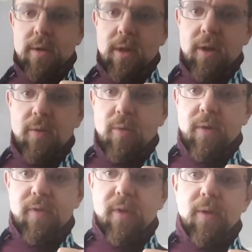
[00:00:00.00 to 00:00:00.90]
than you
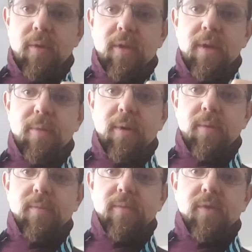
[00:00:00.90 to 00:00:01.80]
would for your
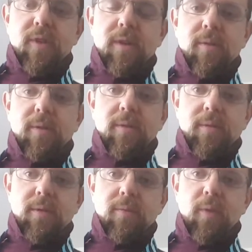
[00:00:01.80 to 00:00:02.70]
typical single
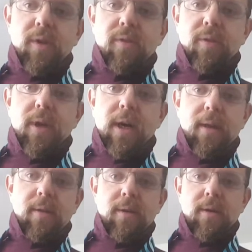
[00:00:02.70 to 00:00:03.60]
Windsor knot.